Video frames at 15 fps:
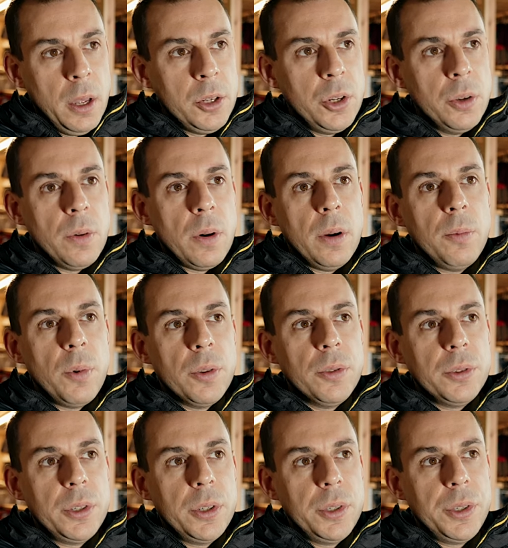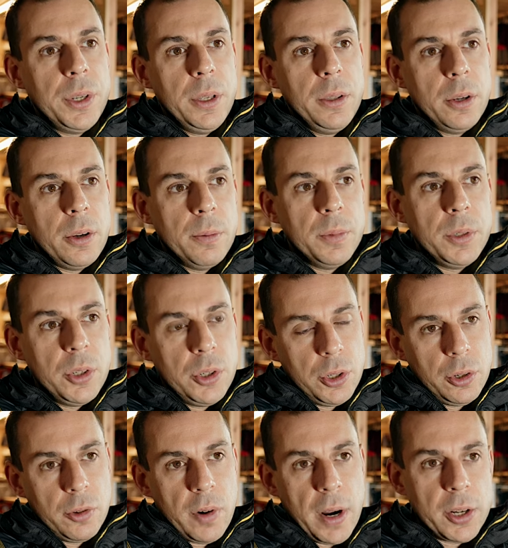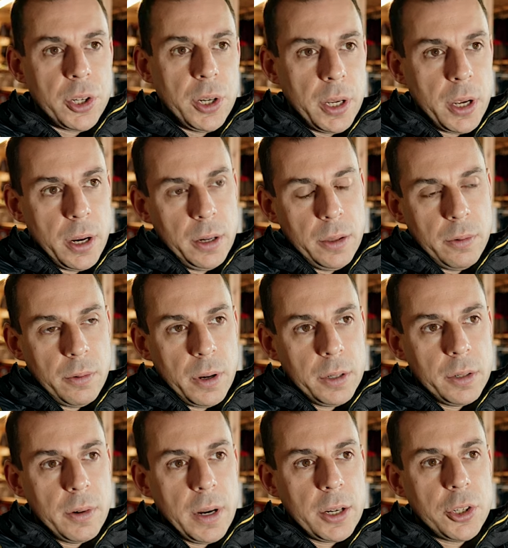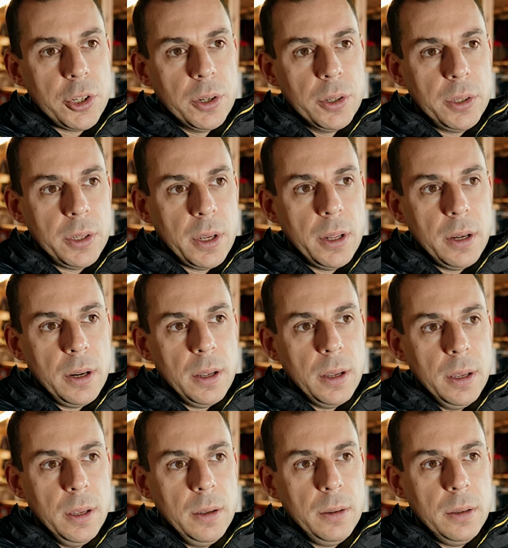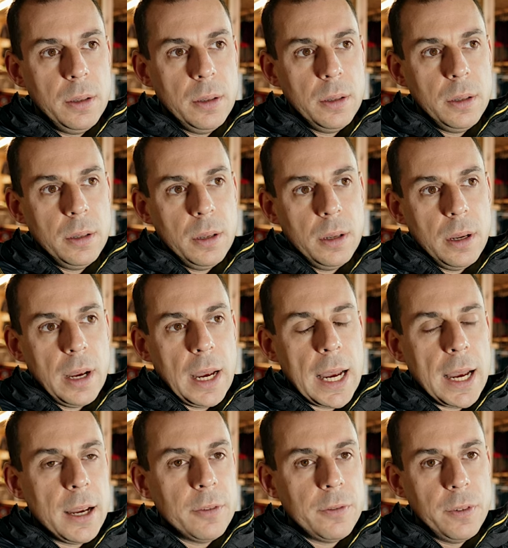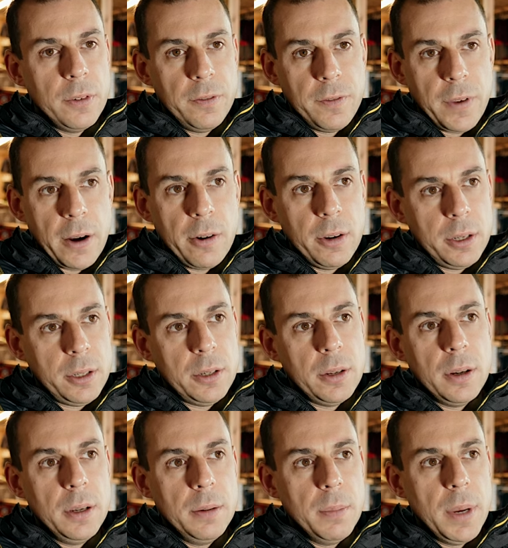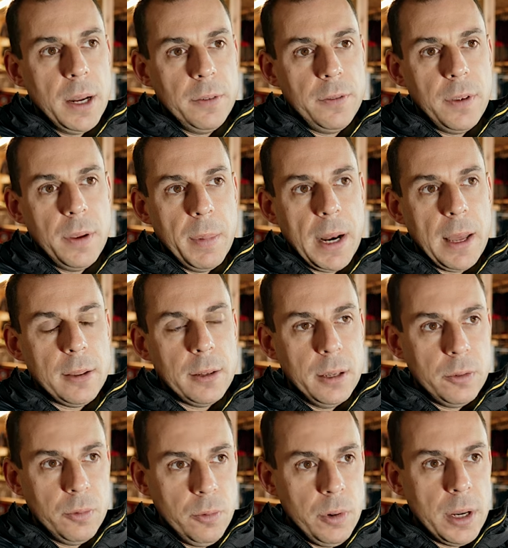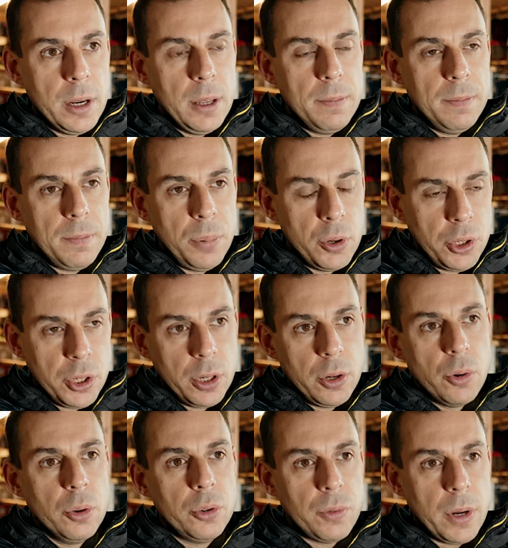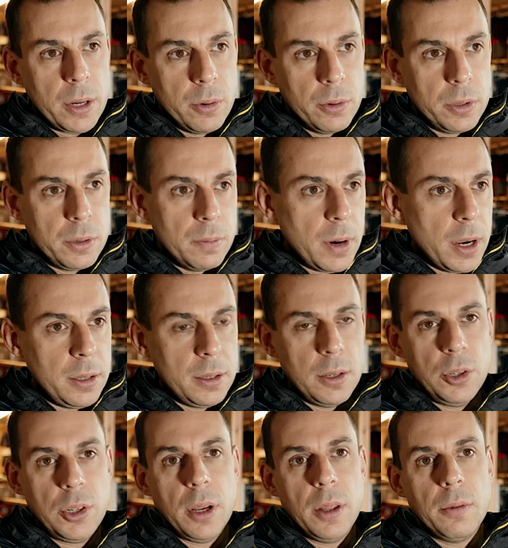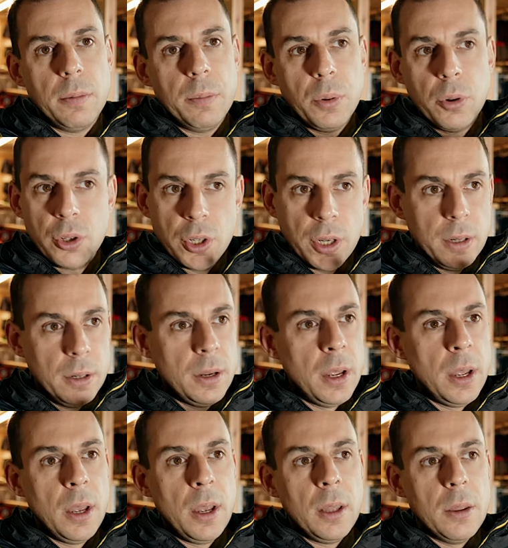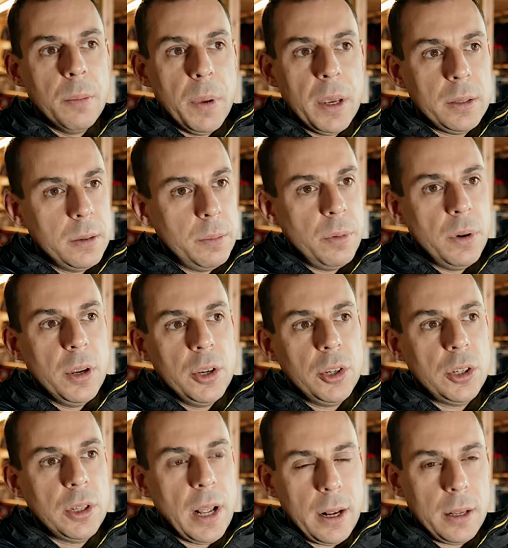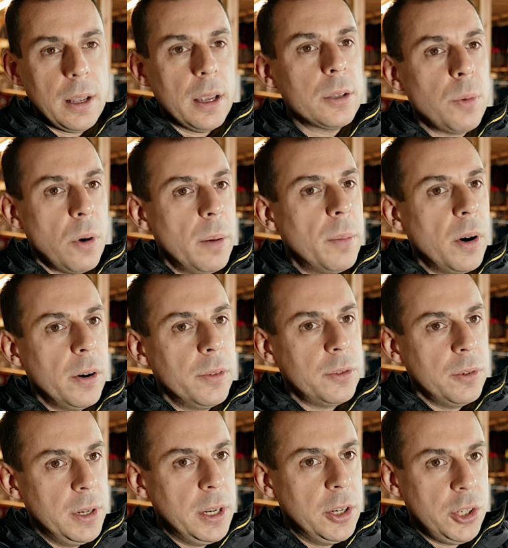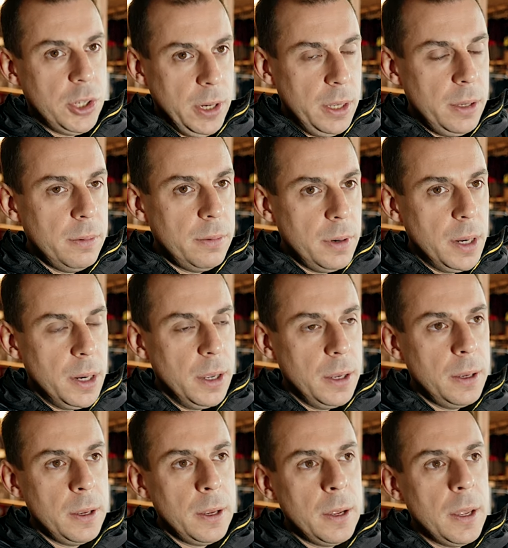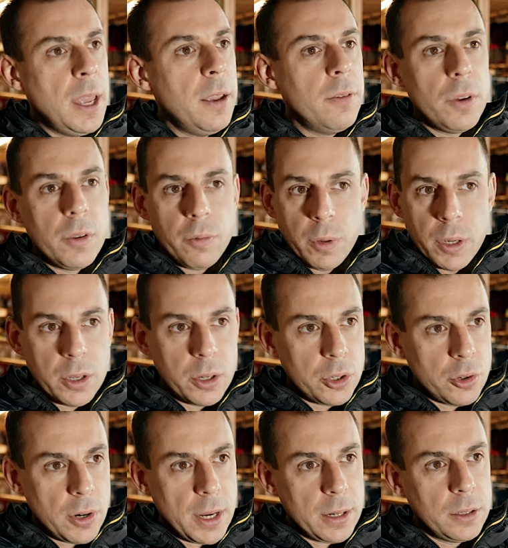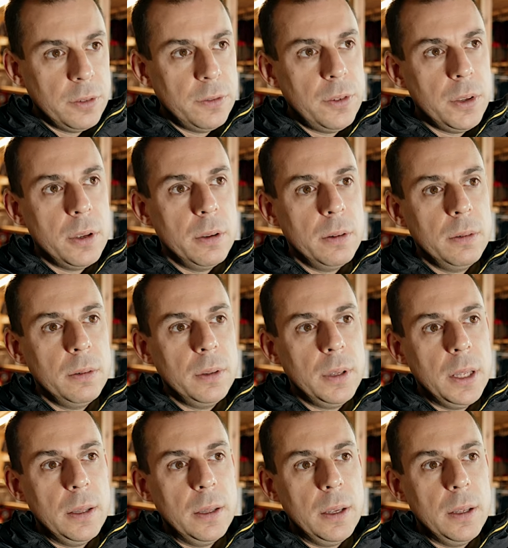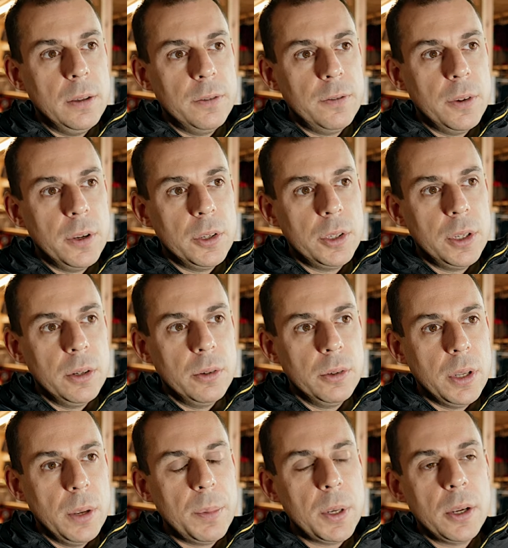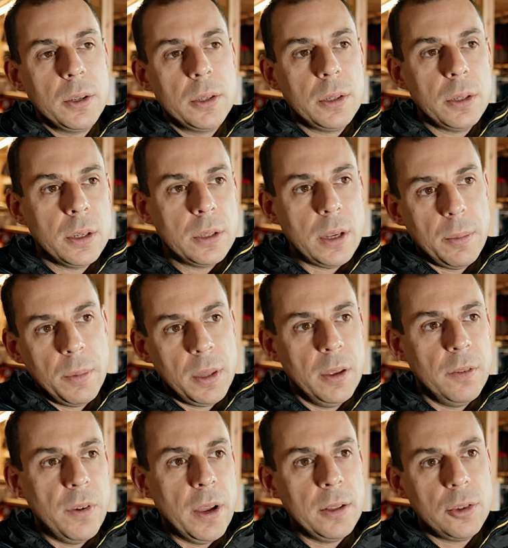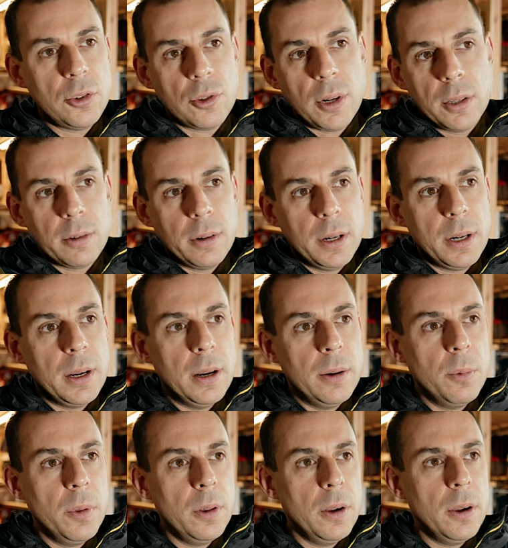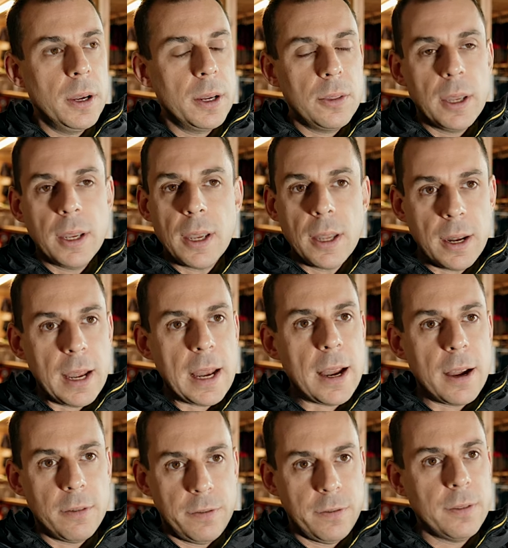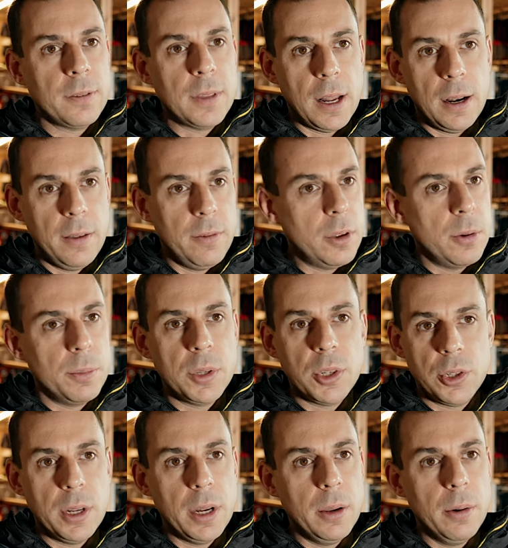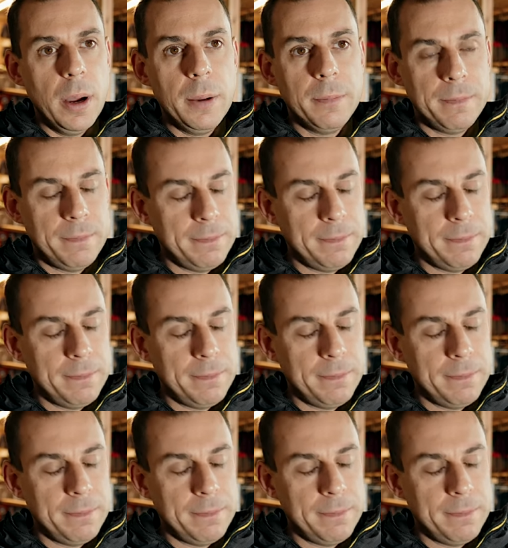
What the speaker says: Do I want to see the competition gradually going in the right direction, and certainly a handful of very exciting male and female athletes really pushing course records and racing each other and pushing the best of British? That's what I'm after initially, really. Even if we could attract a few in the first year or so, because some of the events, Trans Gran Canaria and what the like, they're going to have that level of competition anyway.